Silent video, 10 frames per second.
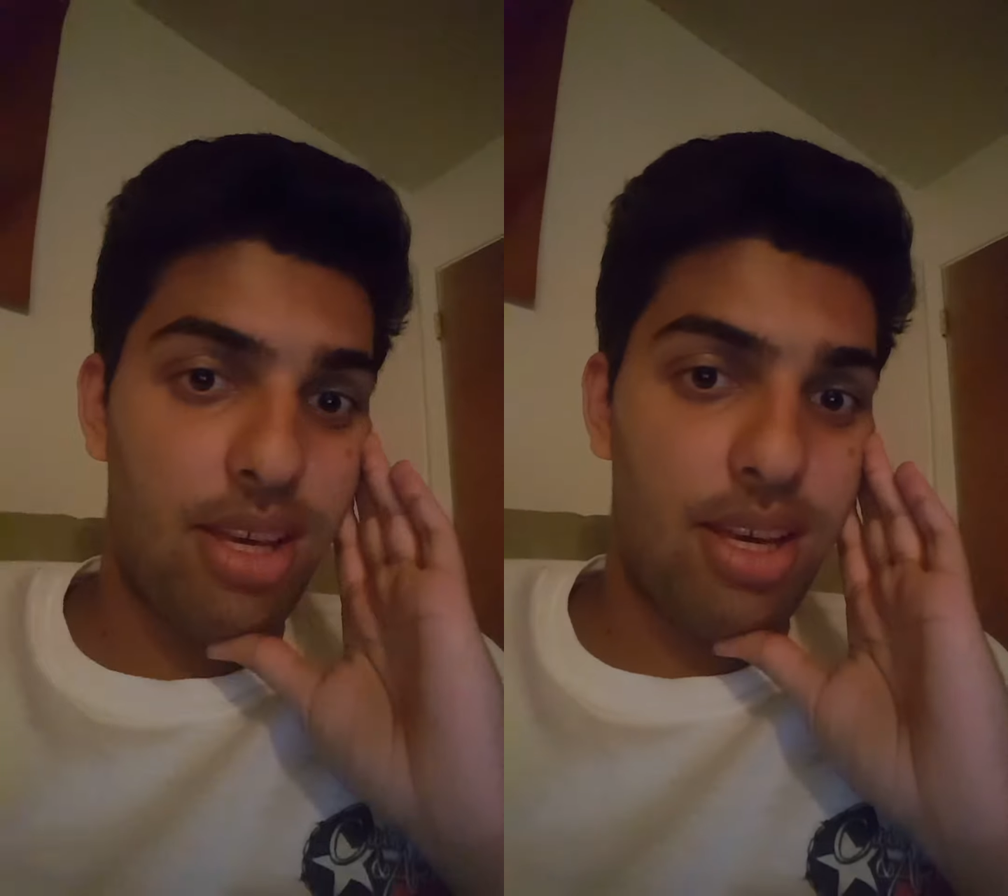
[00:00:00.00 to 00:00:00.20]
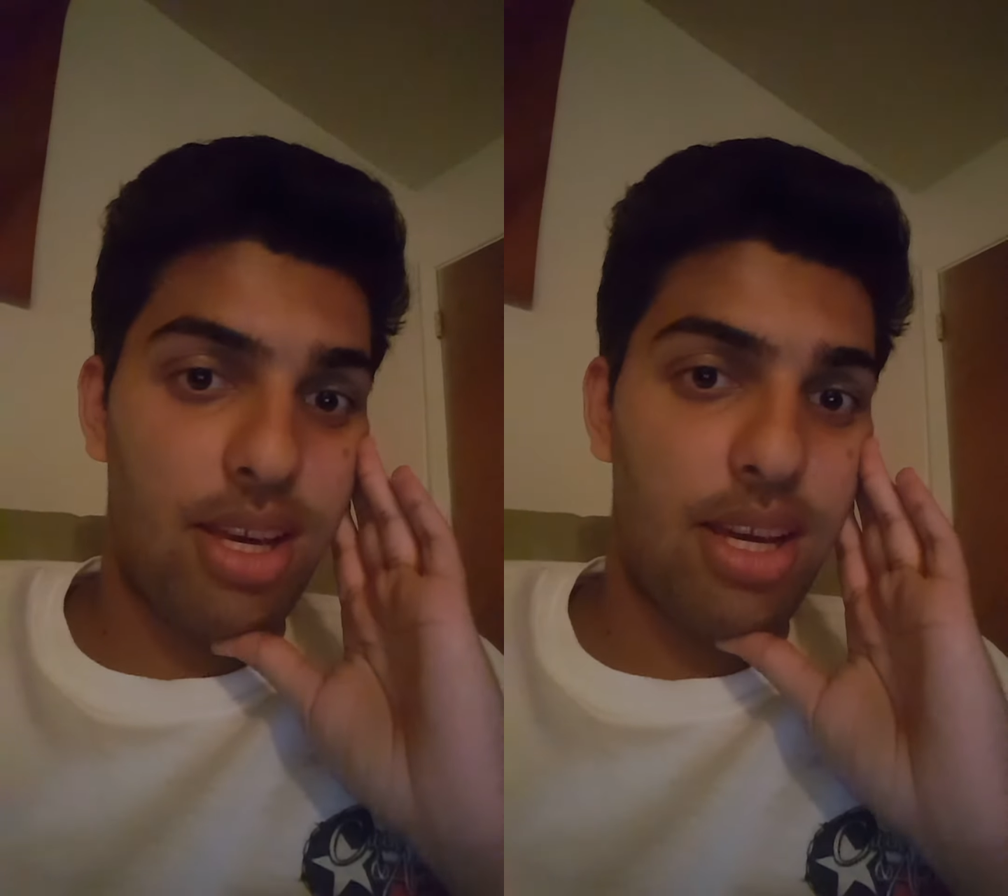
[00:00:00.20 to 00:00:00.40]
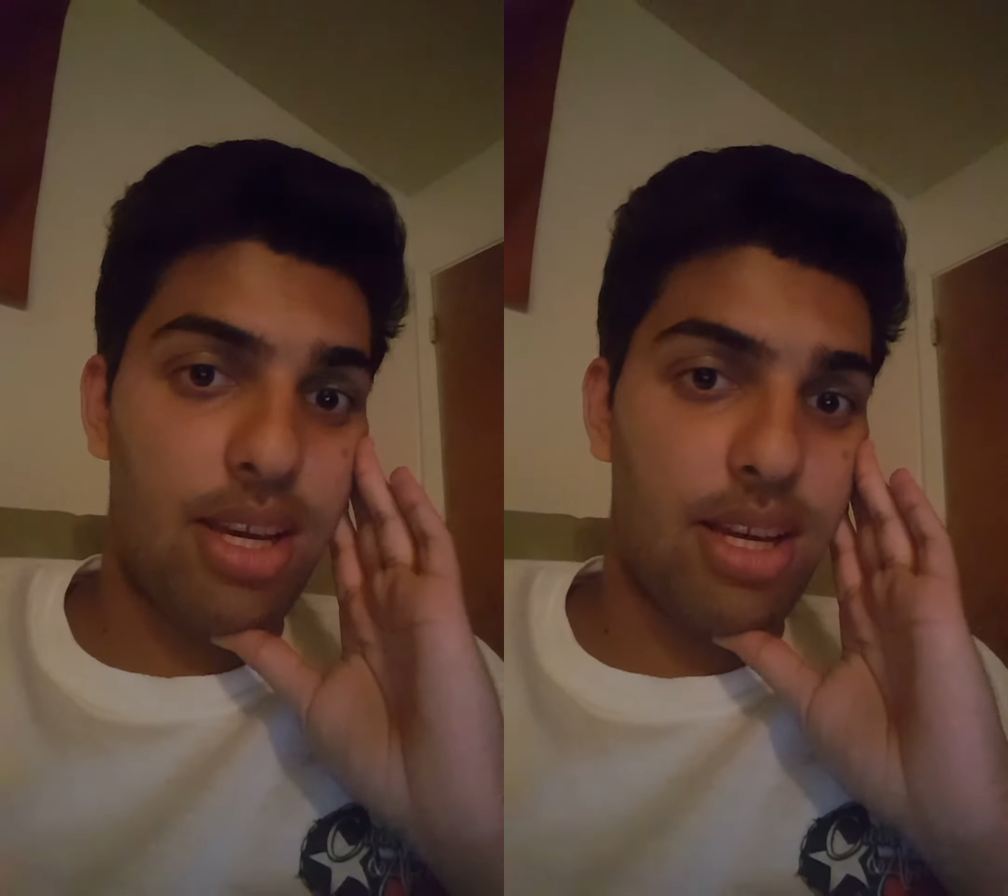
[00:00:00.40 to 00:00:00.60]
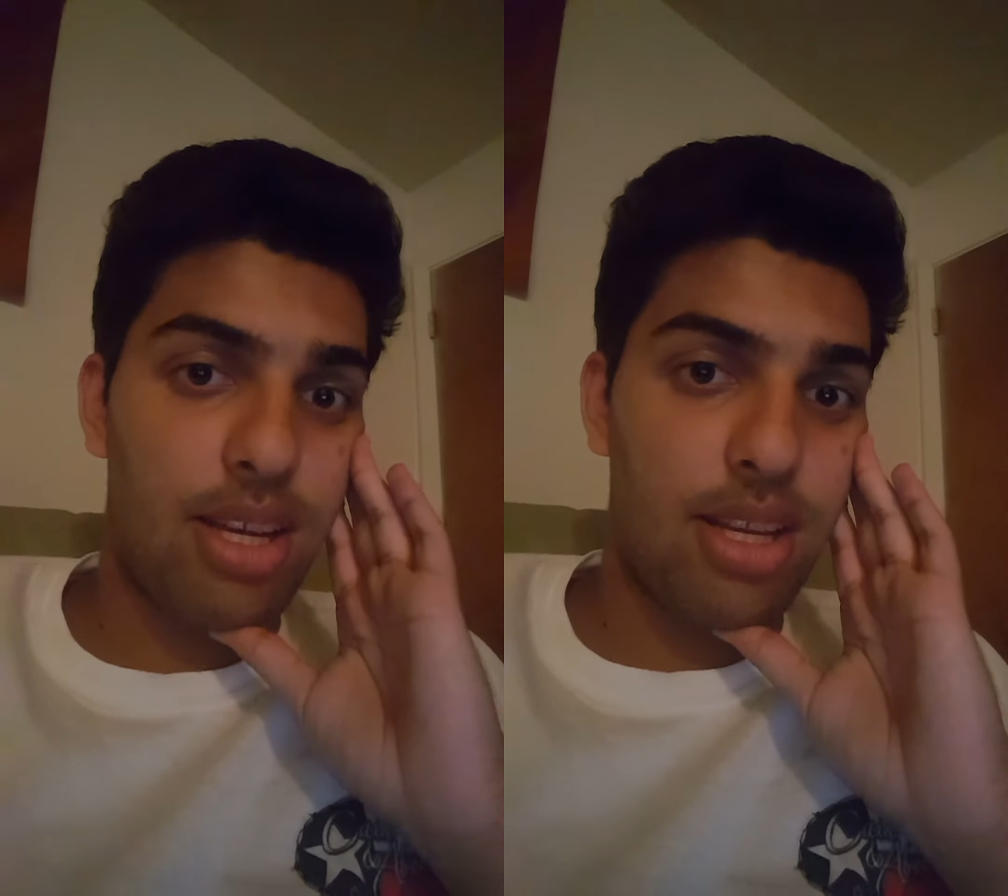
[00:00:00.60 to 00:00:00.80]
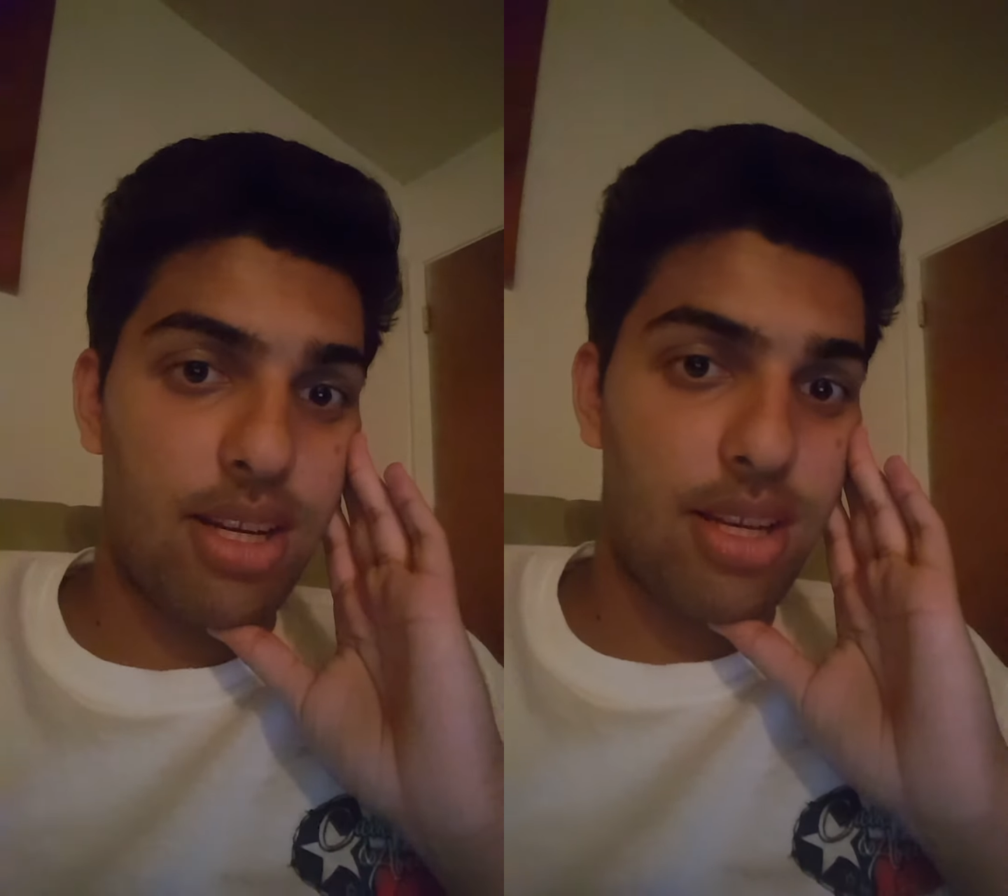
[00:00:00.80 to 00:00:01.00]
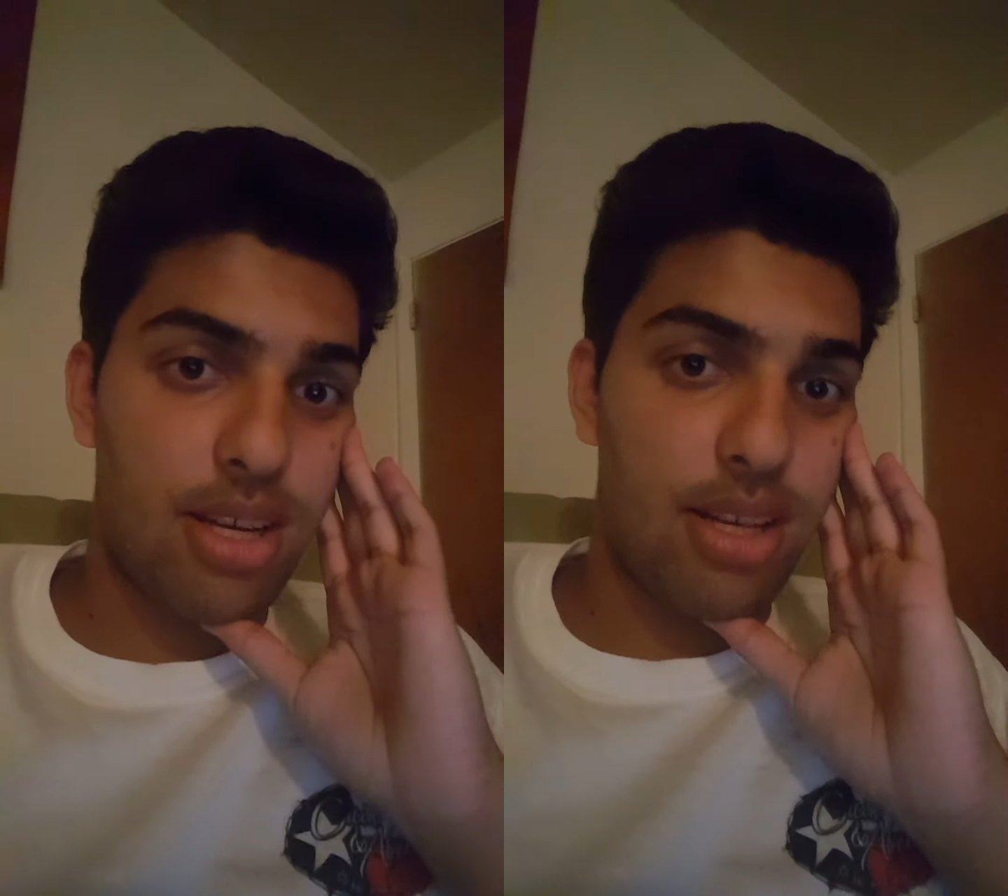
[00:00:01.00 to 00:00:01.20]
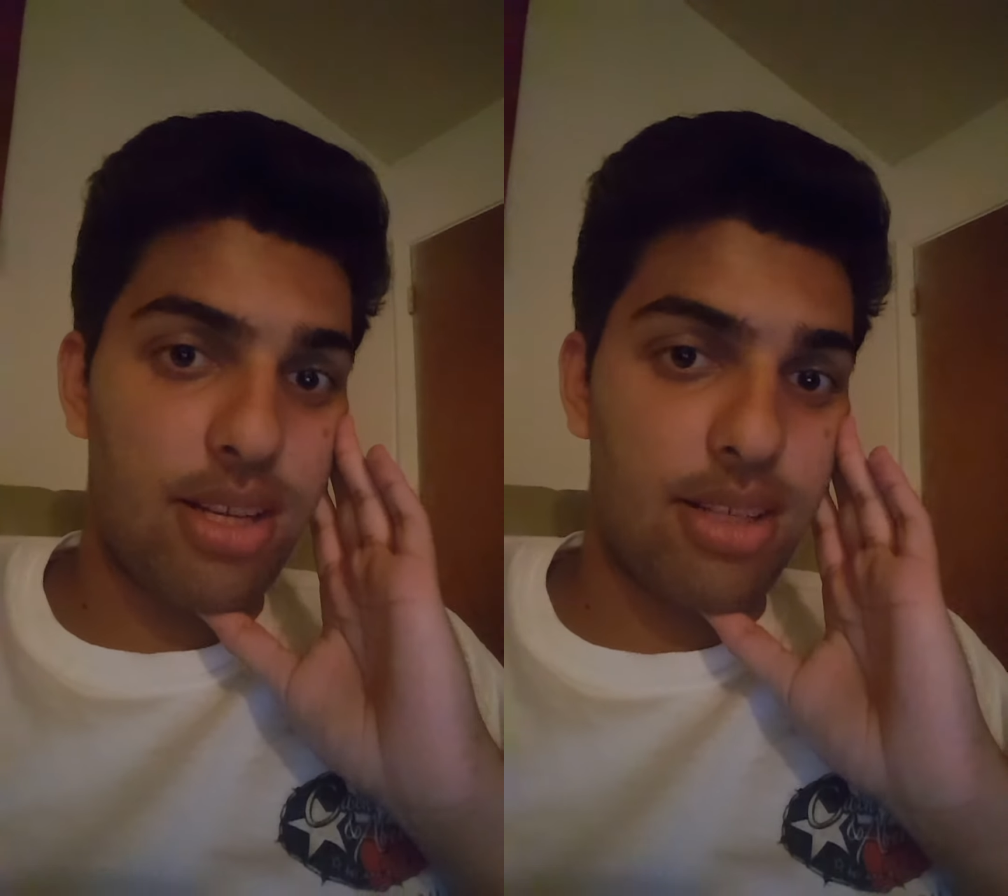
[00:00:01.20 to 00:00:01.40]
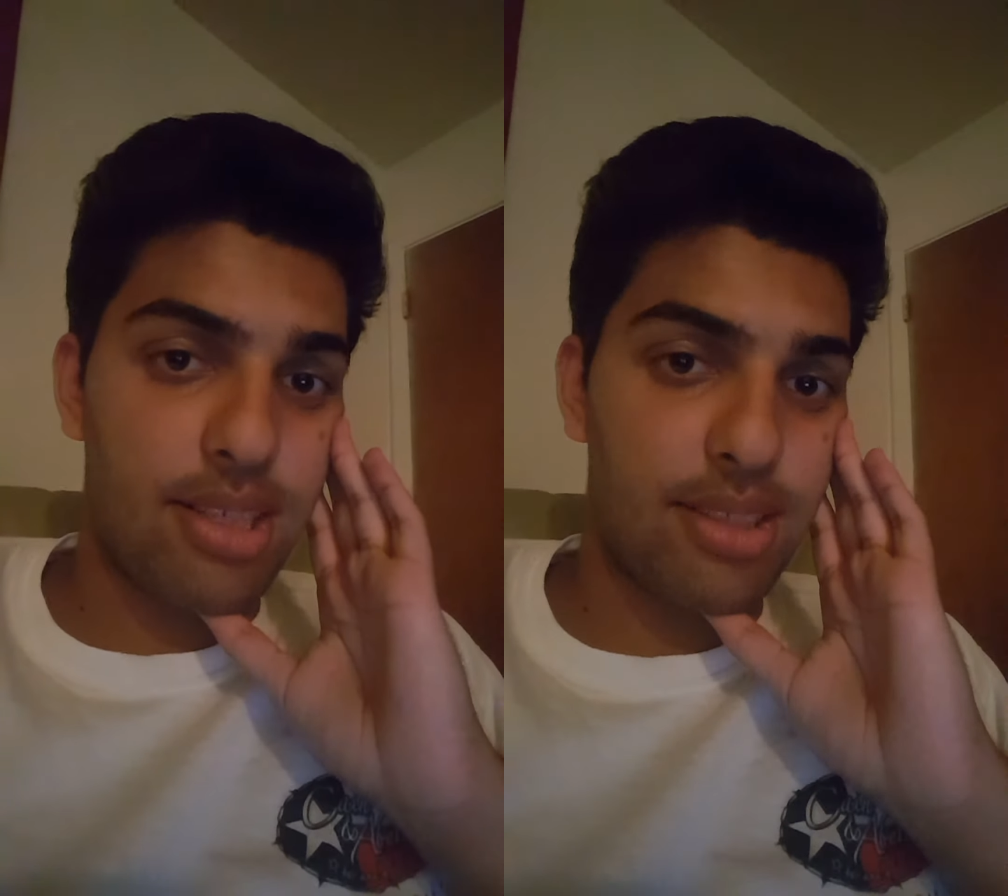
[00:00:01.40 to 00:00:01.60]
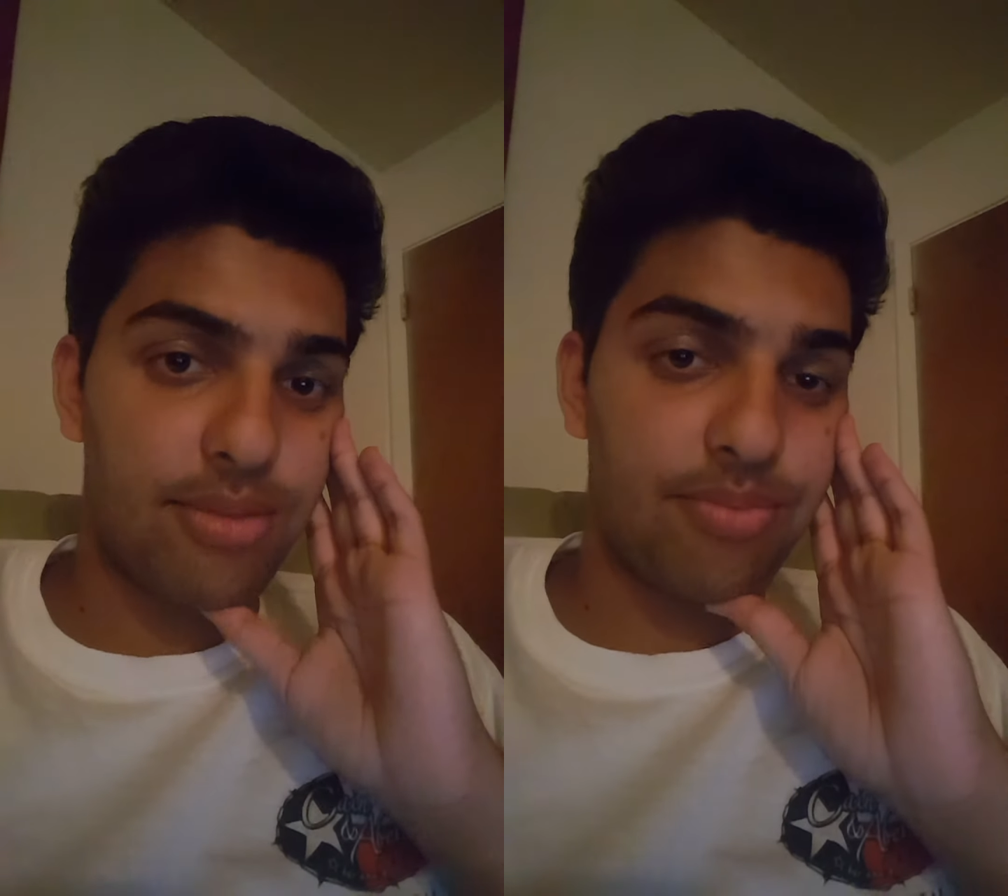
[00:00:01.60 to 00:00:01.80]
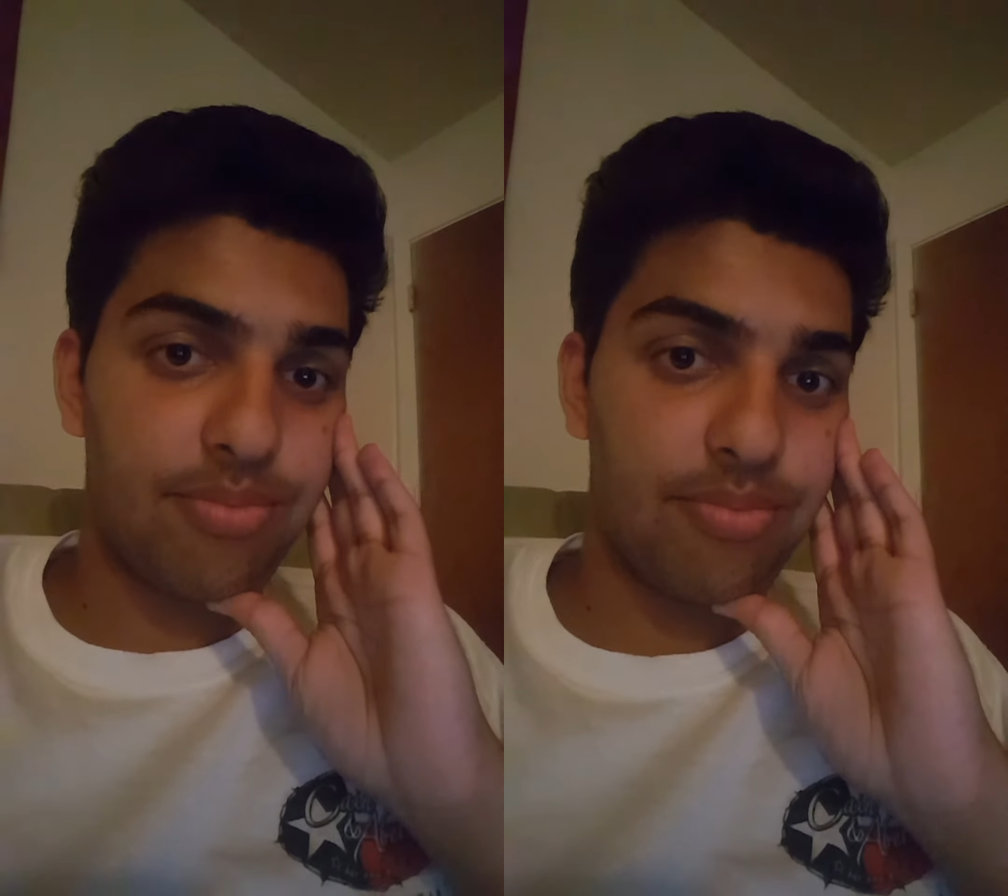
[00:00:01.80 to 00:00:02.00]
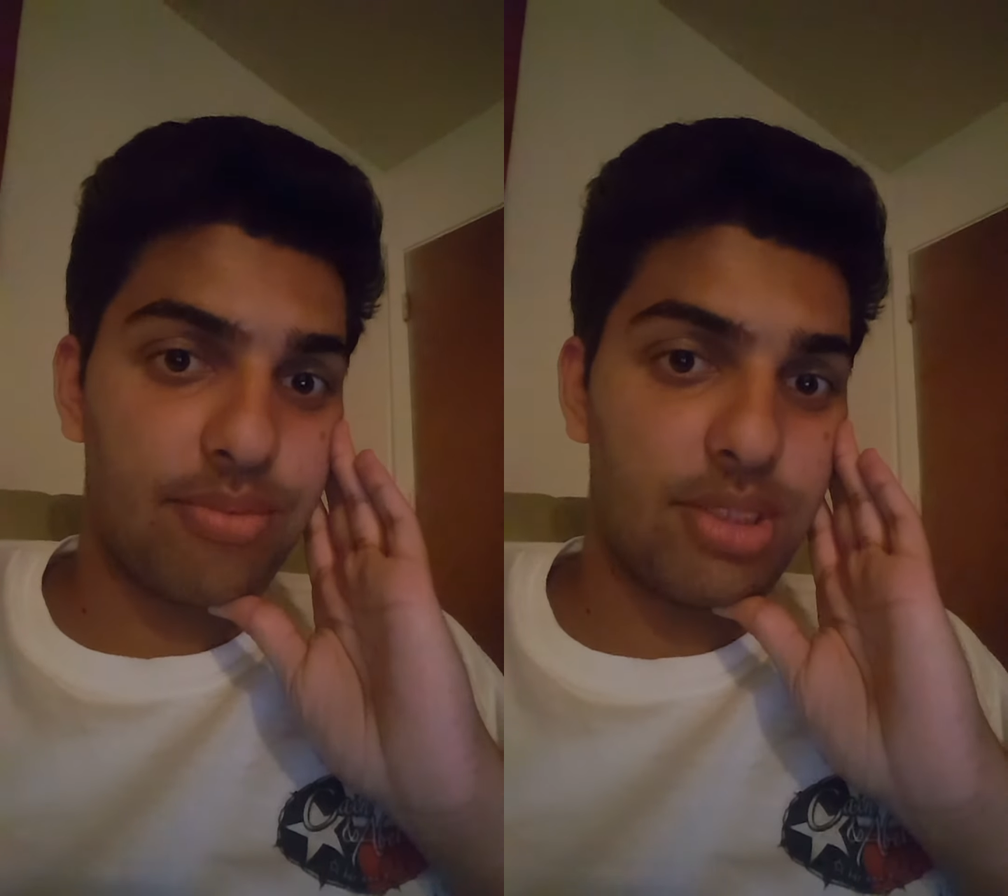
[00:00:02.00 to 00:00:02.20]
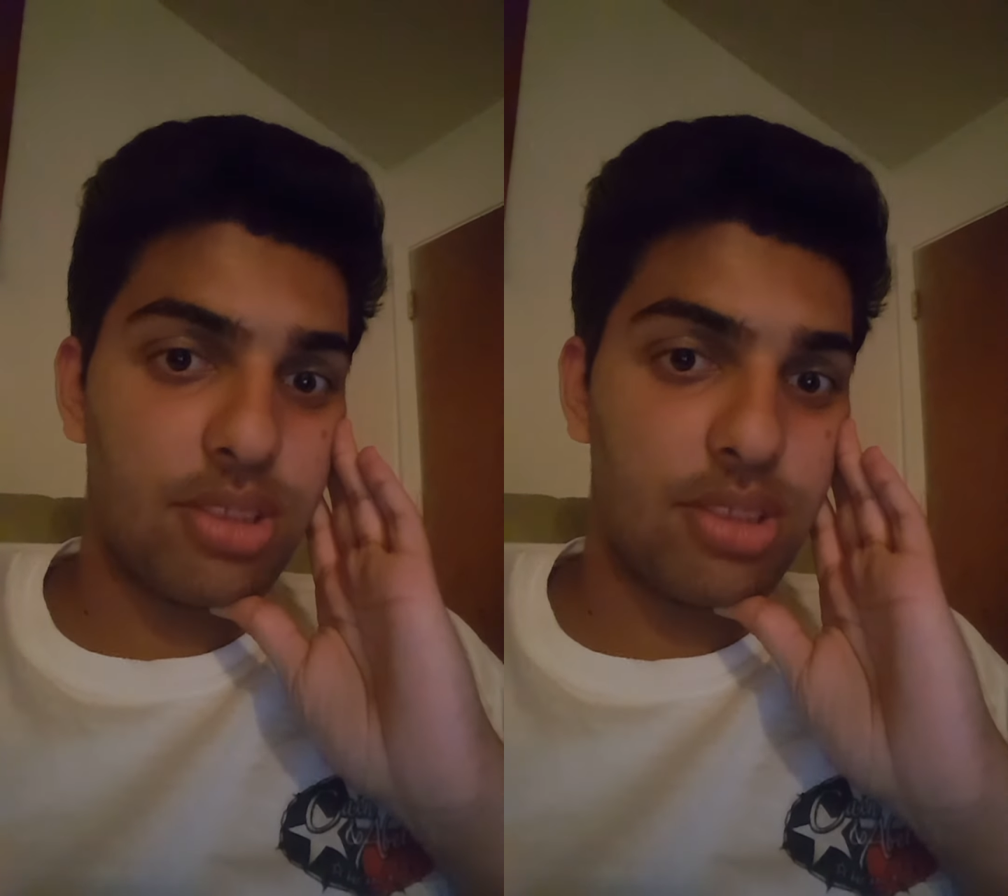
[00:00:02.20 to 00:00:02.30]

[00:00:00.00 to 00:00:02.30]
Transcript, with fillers: and um,